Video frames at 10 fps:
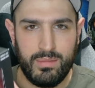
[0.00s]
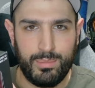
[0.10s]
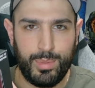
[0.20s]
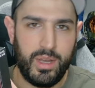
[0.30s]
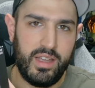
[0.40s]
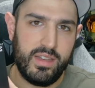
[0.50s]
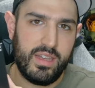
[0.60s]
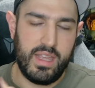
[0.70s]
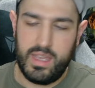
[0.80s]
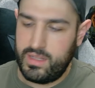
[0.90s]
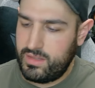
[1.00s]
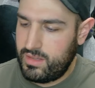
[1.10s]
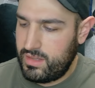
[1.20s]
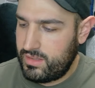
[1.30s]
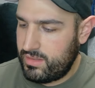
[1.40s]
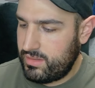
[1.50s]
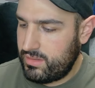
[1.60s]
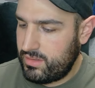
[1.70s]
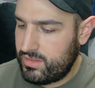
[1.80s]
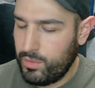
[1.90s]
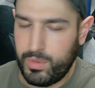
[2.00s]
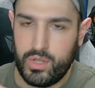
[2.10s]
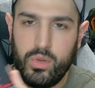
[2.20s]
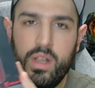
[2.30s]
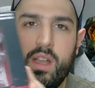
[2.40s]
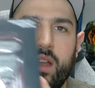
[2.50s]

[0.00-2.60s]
but hey, it's it's still pretty cool. I